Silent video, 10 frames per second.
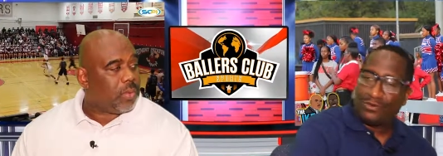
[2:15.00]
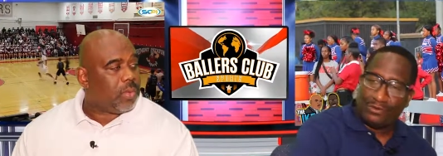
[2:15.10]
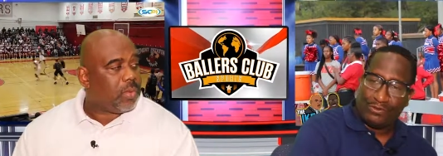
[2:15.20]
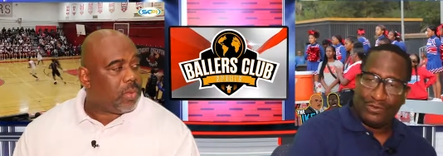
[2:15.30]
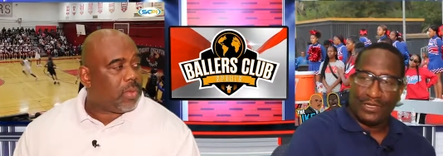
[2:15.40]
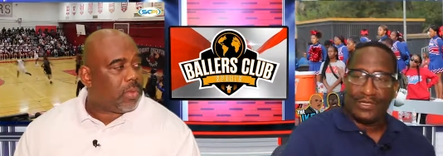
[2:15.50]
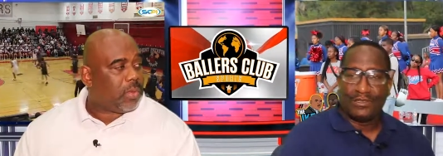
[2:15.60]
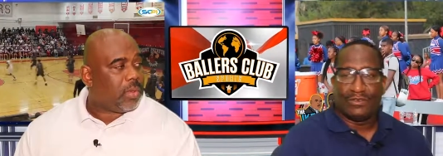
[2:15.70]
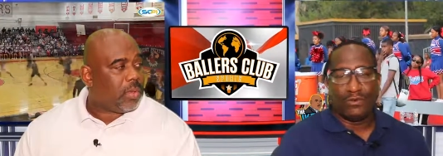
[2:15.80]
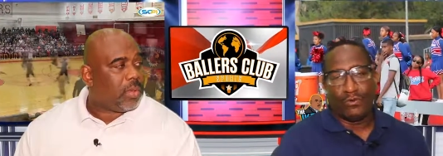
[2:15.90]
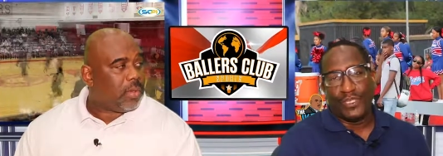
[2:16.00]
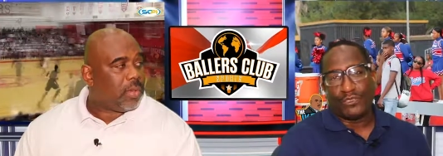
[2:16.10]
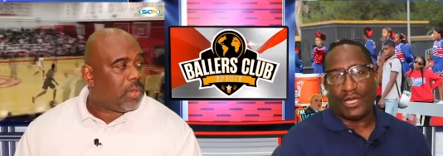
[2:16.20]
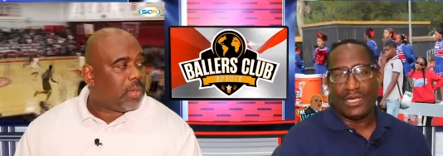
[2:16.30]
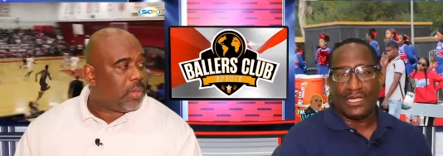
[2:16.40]
Speaker 1: to do? You know, we
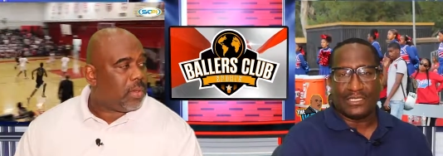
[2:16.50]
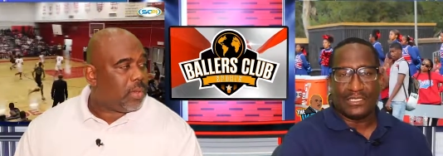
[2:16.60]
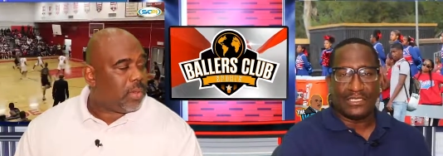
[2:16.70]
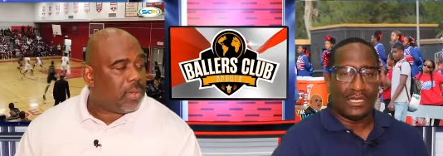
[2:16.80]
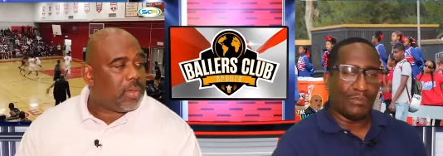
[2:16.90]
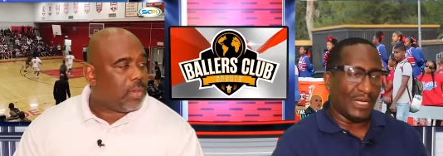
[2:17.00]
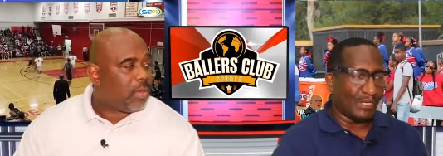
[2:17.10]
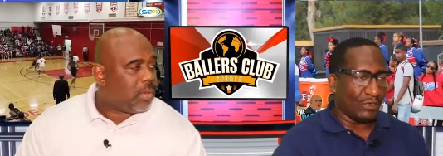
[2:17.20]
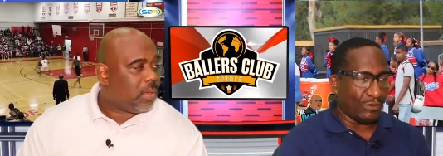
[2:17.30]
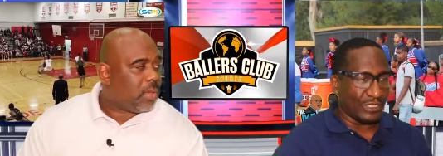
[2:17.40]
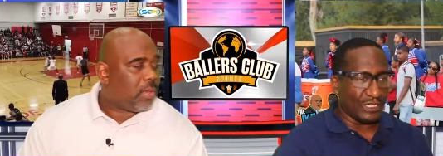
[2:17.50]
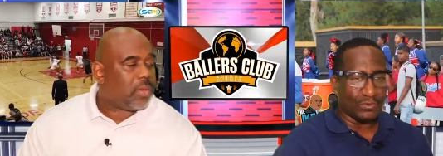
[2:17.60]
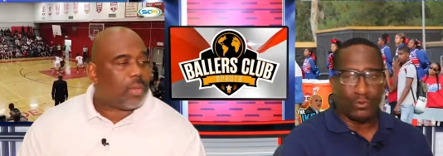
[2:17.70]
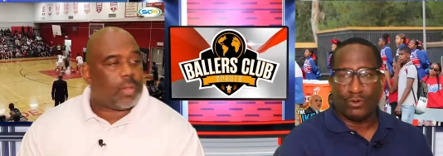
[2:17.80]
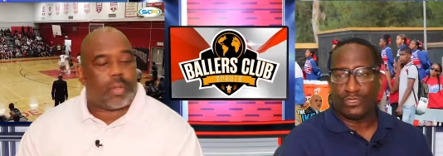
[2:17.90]
try to let these young men know that there's
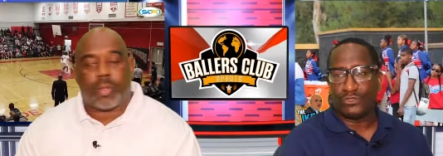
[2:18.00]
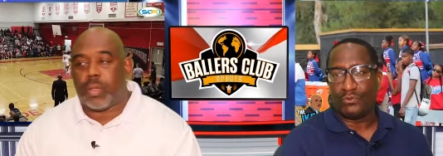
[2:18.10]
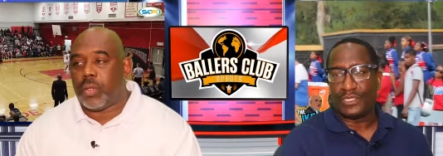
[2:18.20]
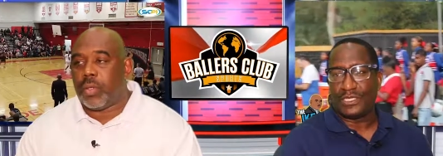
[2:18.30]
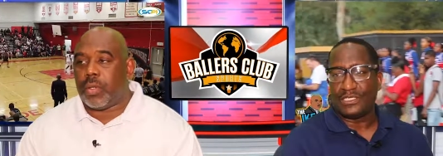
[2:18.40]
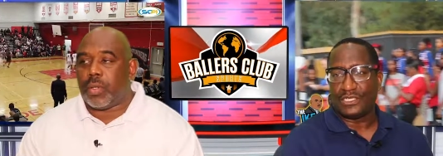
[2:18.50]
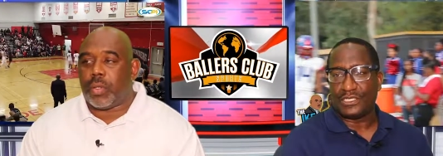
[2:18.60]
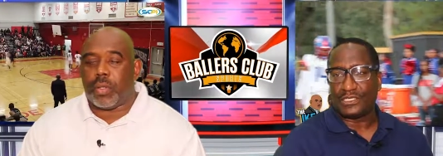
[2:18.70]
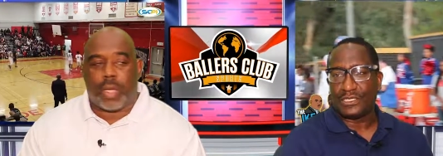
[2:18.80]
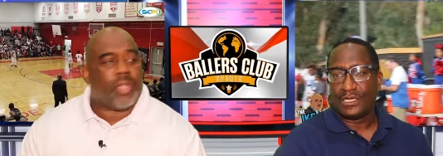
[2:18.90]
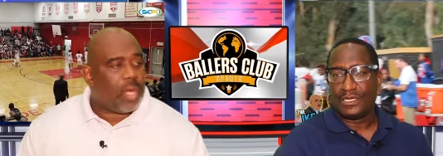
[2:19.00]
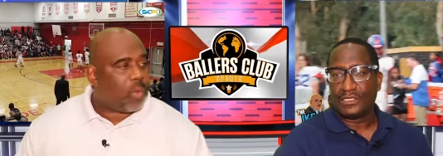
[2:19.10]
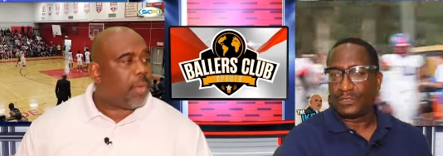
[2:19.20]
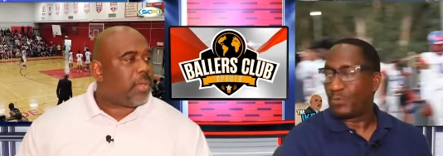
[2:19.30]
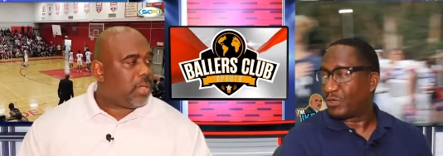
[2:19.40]
more to it than just and young
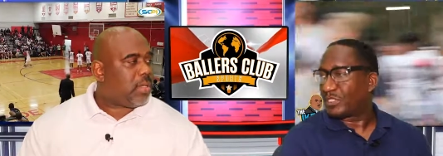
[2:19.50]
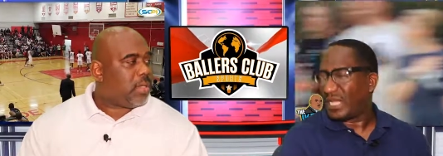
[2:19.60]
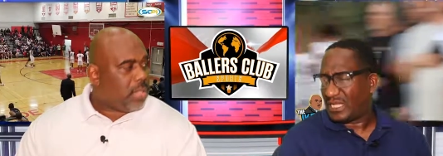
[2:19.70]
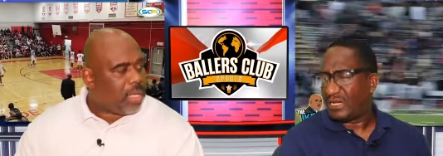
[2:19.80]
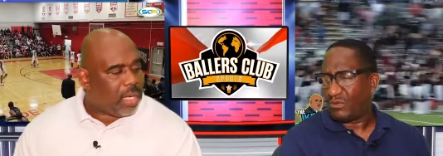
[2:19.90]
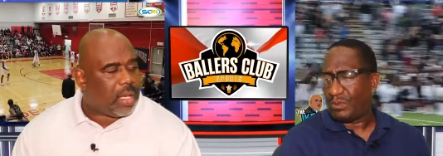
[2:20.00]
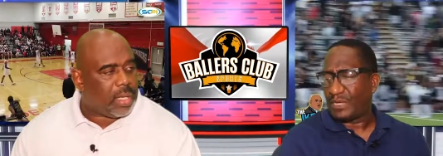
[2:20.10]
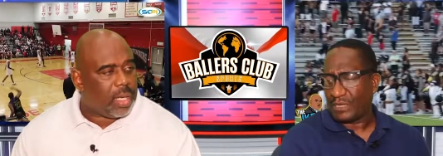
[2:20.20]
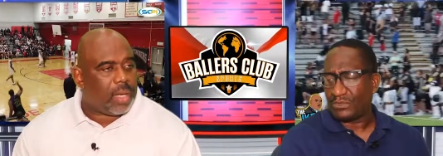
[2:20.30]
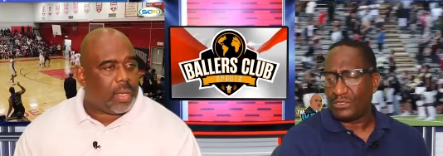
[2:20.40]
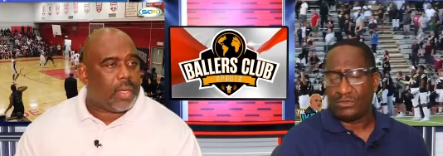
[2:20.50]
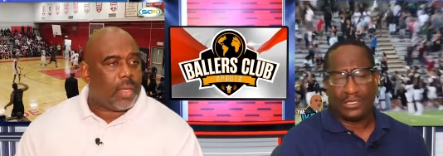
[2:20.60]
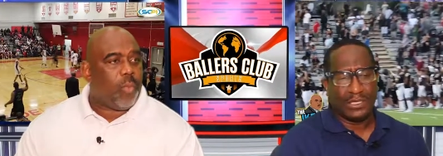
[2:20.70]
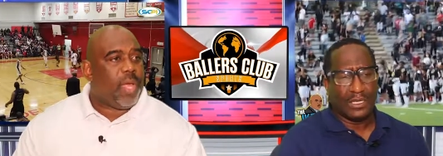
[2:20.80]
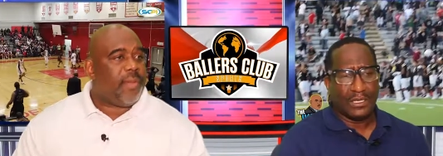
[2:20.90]
women. sports and young yeah, women. Yeah,
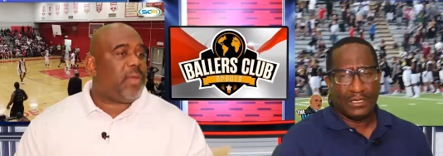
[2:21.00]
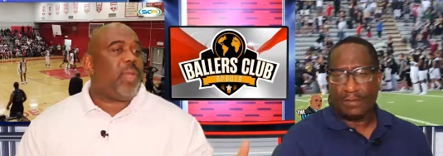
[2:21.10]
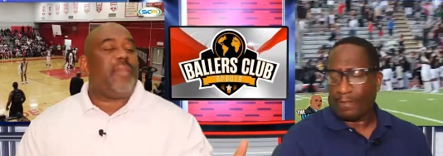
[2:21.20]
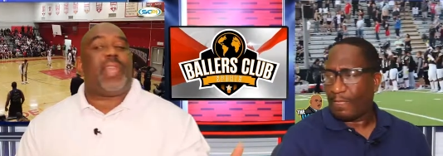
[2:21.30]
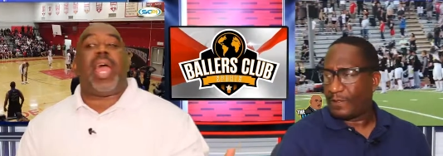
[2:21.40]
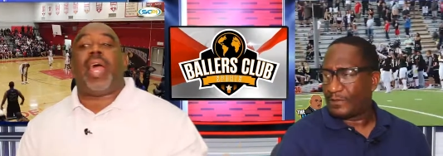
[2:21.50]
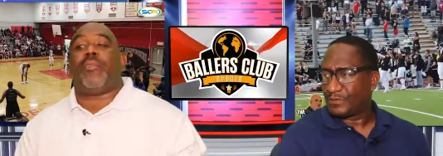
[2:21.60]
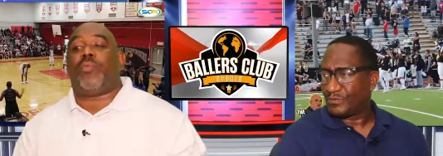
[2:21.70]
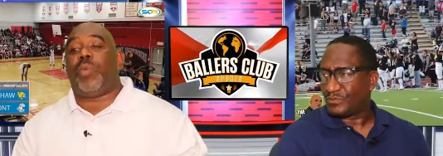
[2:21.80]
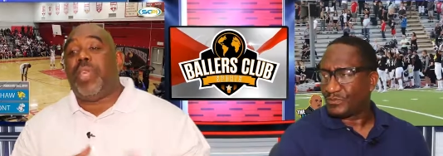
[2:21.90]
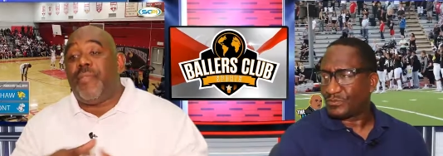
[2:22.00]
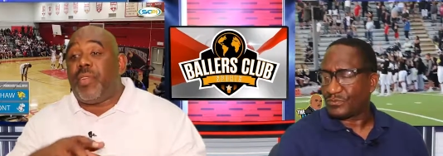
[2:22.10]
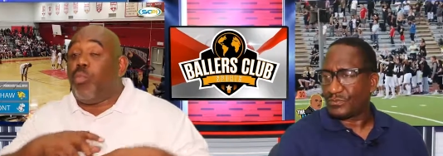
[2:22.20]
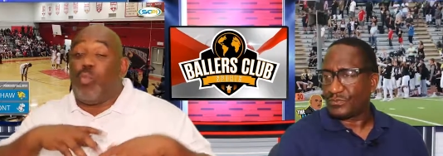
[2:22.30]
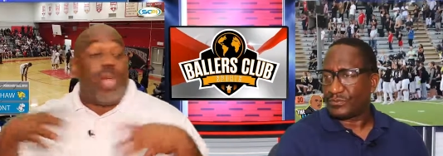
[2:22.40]
absolutely.
Speaker 2: We even we even had we
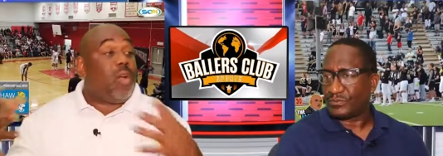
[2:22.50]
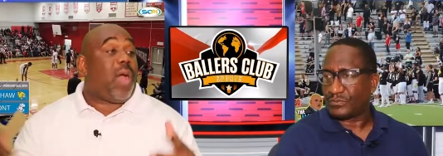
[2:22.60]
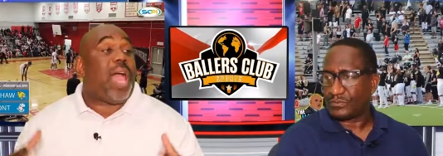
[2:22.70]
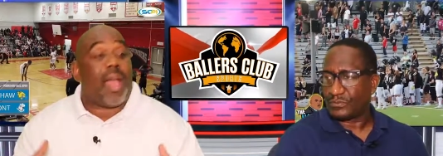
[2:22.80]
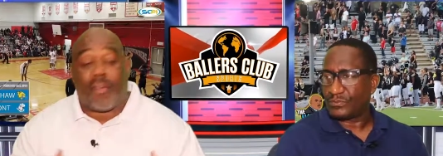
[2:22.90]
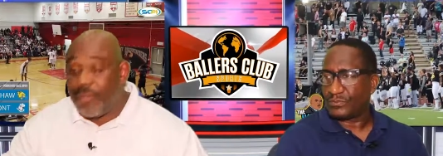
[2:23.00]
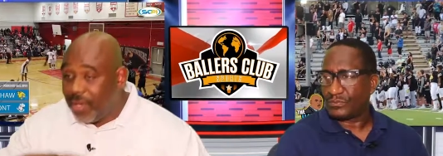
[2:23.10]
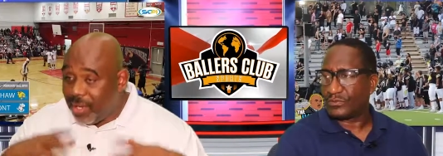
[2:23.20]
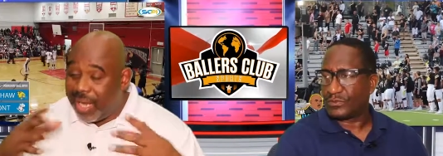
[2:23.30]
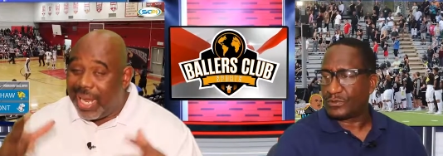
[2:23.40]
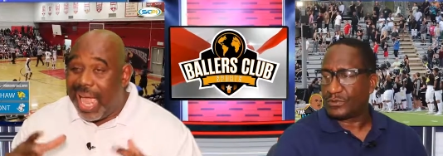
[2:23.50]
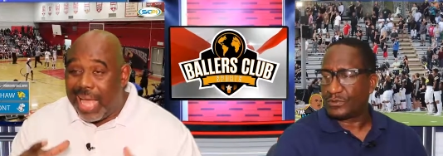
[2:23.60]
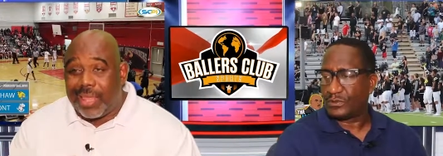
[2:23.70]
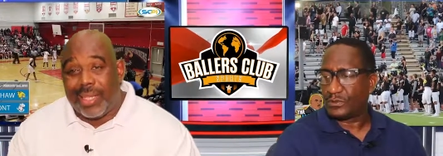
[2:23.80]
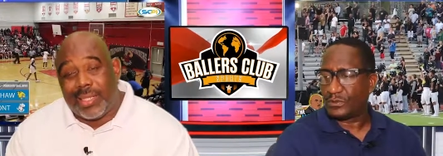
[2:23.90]
even will have like
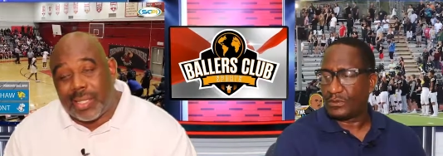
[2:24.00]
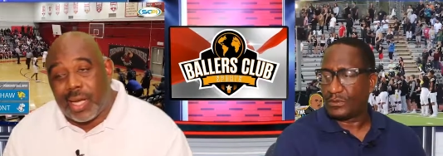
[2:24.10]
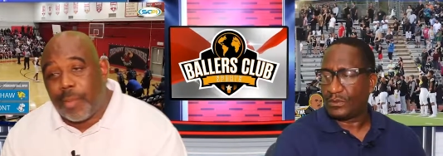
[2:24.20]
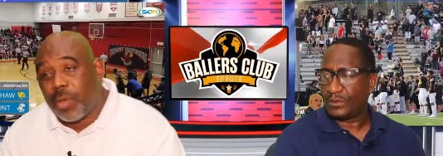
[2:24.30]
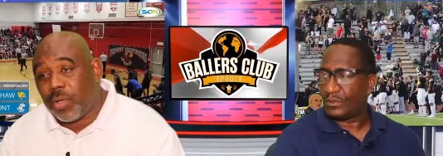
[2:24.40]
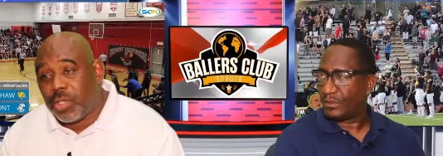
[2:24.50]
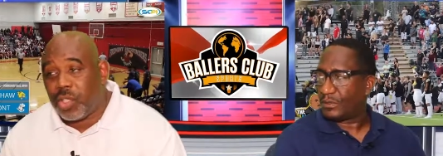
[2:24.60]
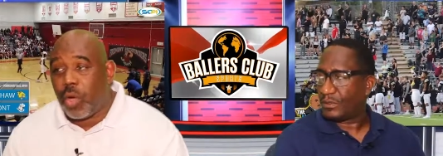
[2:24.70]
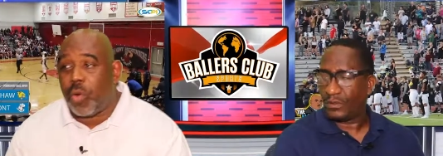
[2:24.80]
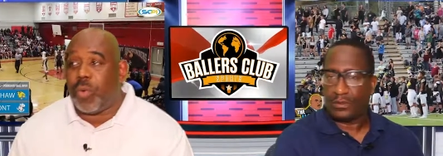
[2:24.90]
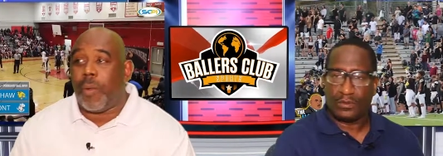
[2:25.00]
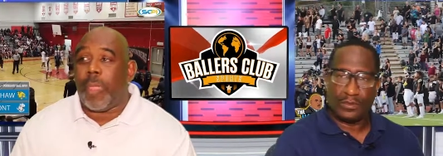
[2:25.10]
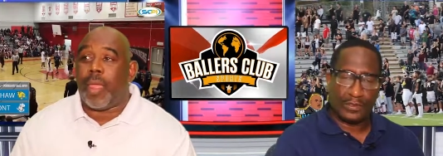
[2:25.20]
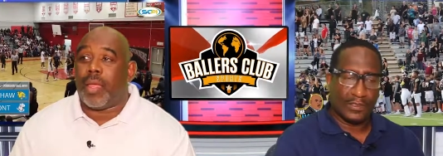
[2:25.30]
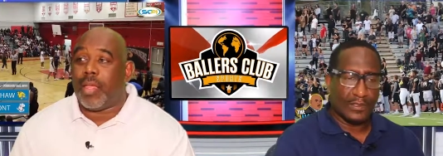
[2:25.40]
athletes that come on the show
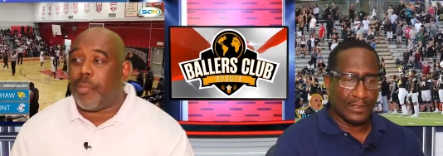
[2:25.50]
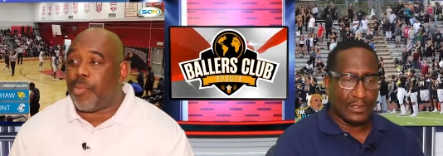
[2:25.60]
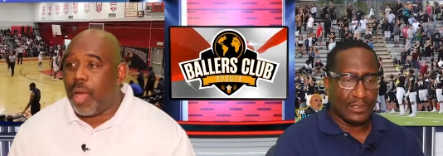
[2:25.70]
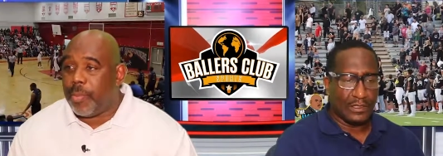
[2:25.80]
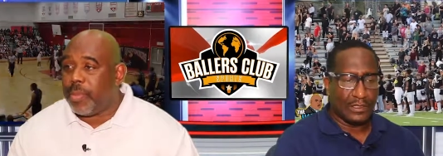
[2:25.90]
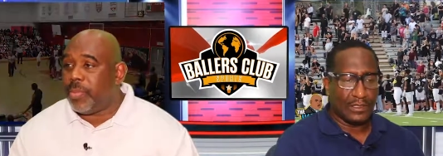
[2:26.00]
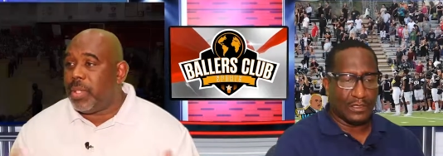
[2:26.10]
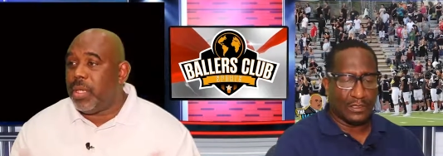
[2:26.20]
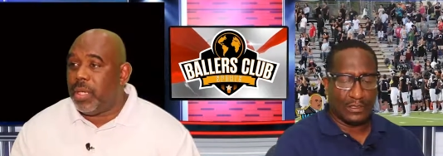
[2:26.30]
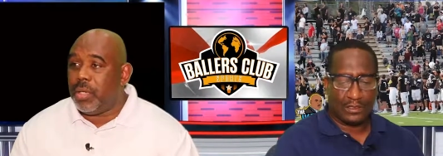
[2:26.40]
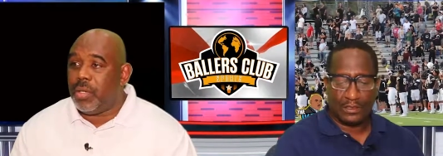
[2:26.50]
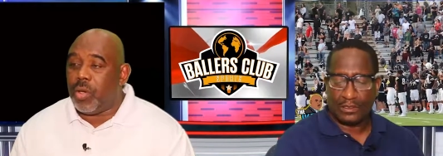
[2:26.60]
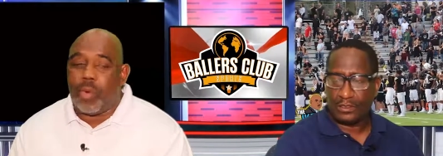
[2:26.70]
that probably you